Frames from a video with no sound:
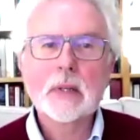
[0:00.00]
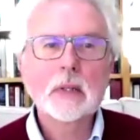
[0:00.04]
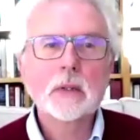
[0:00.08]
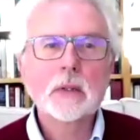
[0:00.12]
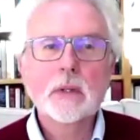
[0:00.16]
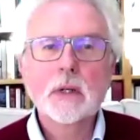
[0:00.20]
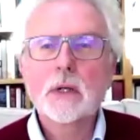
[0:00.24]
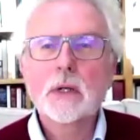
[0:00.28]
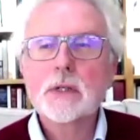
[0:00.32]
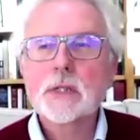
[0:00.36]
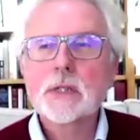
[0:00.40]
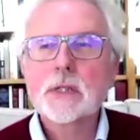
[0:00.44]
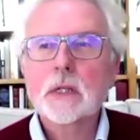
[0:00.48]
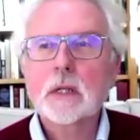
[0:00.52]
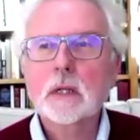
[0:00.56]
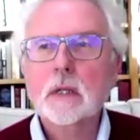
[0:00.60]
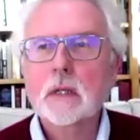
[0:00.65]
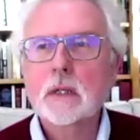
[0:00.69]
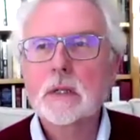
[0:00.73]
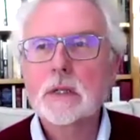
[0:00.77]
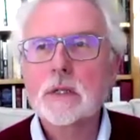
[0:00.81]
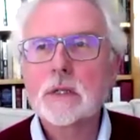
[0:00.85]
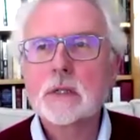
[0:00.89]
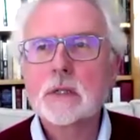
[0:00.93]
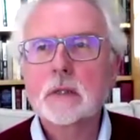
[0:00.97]
lawyer's
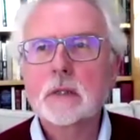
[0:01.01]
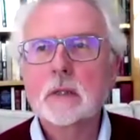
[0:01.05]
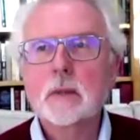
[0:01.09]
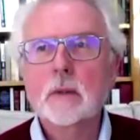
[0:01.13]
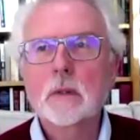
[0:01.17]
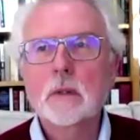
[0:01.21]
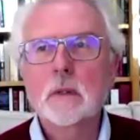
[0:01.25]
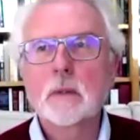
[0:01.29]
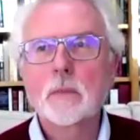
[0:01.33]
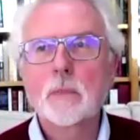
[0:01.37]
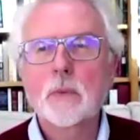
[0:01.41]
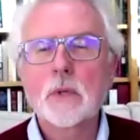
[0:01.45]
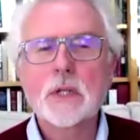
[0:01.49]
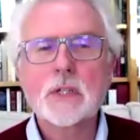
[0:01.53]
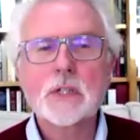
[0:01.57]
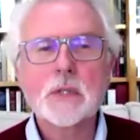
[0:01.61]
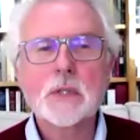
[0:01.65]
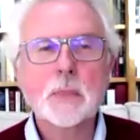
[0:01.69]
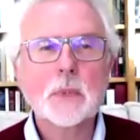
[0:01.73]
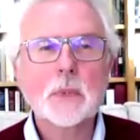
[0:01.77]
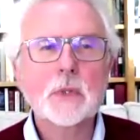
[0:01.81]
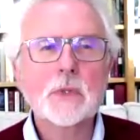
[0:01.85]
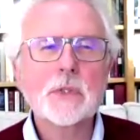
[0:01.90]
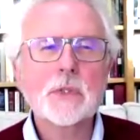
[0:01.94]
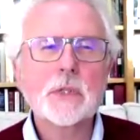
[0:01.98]
account
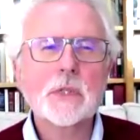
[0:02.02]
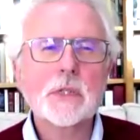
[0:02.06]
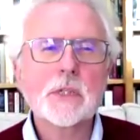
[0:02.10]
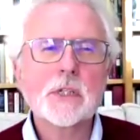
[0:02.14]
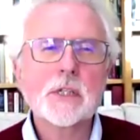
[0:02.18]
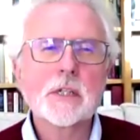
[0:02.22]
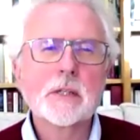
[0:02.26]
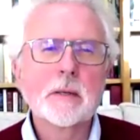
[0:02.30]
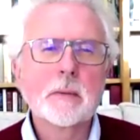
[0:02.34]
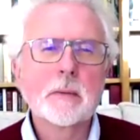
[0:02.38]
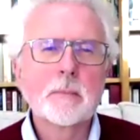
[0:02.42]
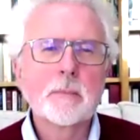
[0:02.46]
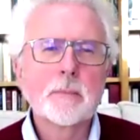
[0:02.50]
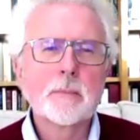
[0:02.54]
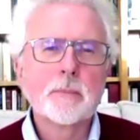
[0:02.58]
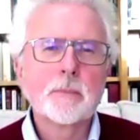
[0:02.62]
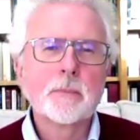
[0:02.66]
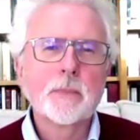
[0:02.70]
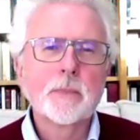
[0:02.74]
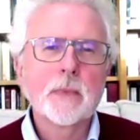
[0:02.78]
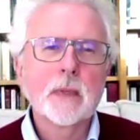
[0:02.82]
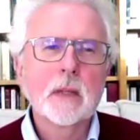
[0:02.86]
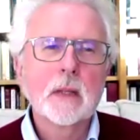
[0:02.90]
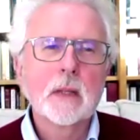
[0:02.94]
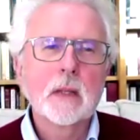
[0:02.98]
presupposes.
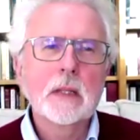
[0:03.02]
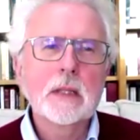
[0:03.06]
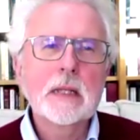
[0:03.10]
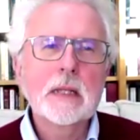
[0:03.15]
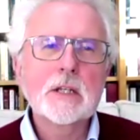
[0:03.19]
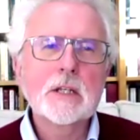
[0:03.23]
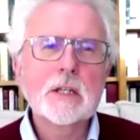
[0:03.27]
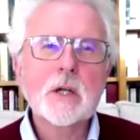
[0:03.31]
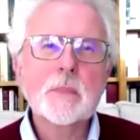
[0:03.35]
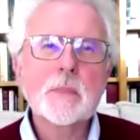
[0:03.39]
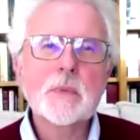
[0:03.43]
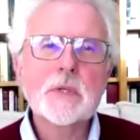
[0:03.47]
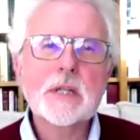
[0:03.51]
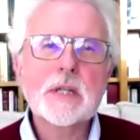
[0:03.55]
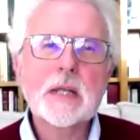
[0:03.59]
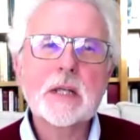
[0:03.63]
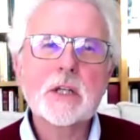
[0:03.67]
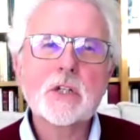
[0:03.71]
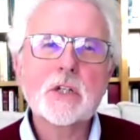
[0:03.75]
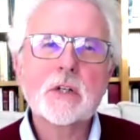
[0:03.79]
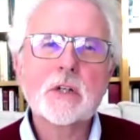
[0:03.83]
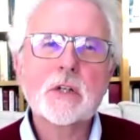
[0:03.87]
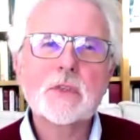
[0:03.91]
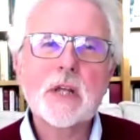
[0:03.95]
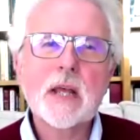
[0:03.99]
The
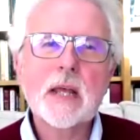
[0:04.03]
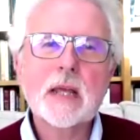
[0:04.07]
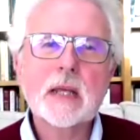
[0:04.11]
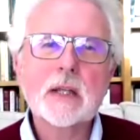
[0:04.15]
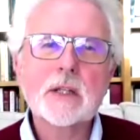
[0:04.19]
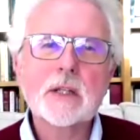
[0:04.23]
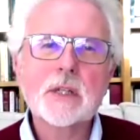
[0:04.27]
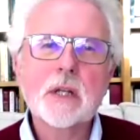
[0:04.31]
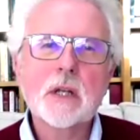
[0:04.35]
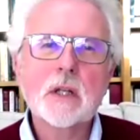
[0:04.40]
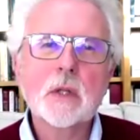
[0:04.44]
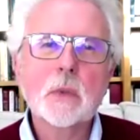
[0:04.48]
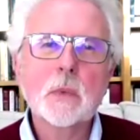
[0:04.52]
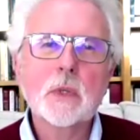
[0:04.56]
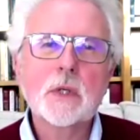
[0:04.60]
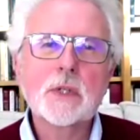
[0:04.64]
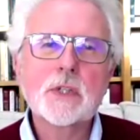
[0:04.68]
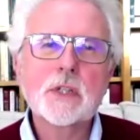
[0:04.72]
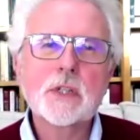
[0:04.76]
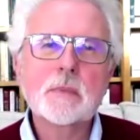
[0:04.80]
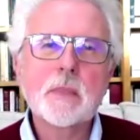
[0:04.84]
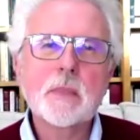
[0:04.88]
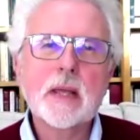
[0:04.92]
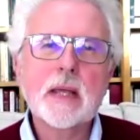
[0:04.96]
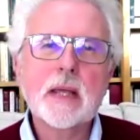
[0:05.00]
interpretation of texts, in other
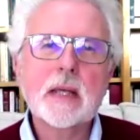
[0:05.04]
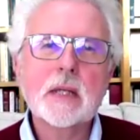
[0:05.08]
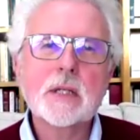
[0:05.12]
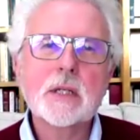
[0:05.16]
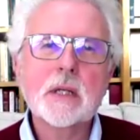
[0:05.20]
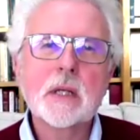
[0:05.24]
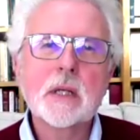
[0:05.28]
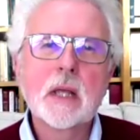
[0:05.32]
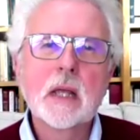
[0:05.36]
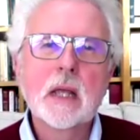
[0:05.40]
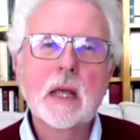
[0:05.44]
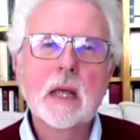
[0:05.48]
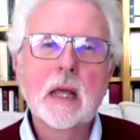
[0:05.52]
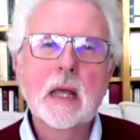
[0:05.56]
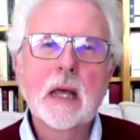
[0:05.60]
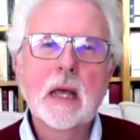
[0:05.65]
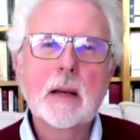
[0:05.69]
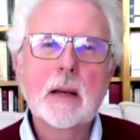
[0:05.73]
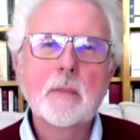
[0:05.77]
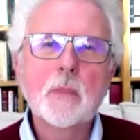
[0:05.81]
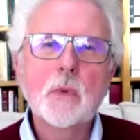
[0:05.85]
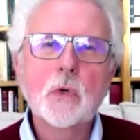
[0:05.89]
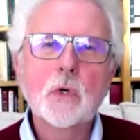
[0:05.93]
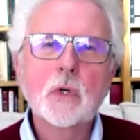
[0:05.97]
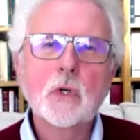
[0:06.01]
words, is made
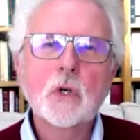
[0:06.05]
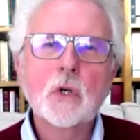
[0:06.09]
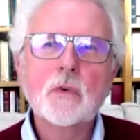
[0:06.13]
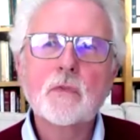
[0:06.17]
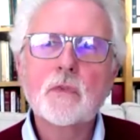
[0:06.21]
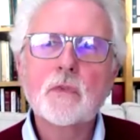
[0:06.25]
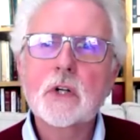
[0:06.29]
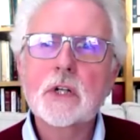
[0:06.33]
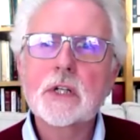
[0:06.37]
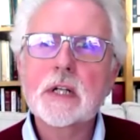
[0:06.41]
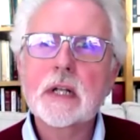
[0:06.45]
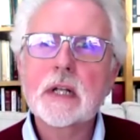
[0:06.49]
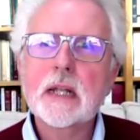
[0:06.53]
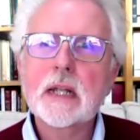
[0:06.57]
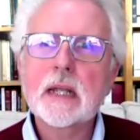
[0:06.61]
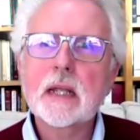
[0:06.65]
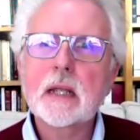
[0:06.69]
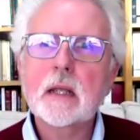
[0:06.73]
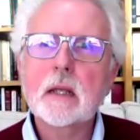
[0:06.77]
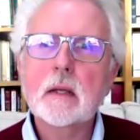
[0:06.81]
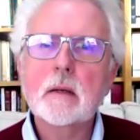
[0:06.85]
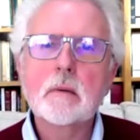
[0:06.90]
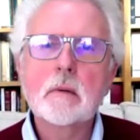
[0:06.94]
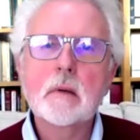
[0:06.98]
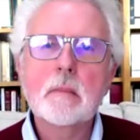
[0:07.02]
a more
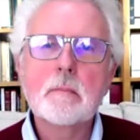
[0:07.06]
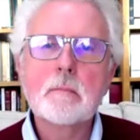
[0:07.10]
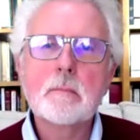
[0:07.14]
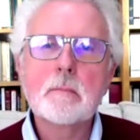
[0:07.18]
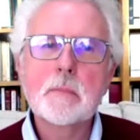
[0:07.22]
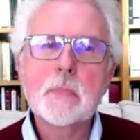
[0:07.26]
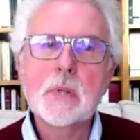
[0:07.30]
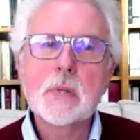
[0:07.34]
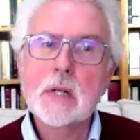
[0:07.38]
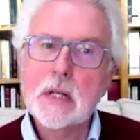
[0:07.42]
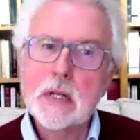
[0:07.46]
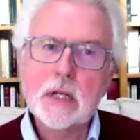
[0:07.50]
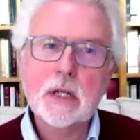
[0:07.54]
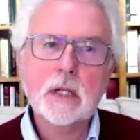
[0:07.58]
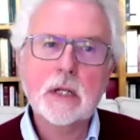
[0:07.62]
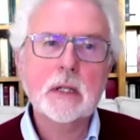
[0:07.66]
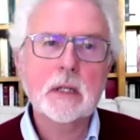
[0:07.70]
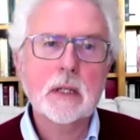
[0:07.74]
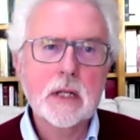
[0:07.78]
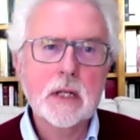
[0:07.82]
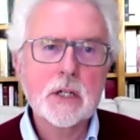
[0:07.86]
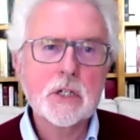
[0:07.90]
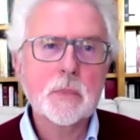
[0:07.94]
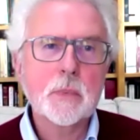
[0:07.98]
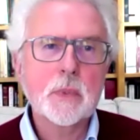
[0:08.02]
overtly
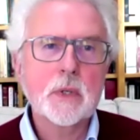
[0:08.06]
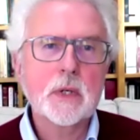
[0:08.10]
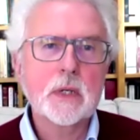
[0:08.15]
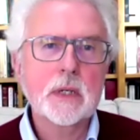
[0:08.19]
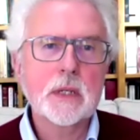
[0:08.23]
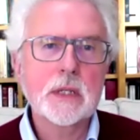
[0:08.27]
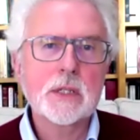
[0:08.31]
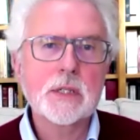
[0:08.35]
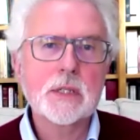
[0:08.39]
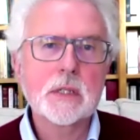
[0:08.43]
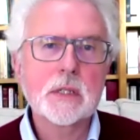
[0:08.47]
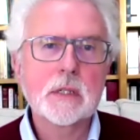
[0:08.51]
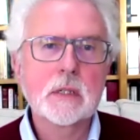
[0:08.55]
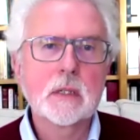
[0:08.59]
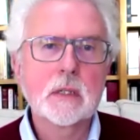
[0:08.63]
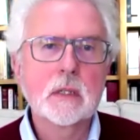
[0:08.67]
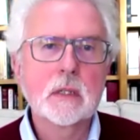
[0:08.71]
political enterprise.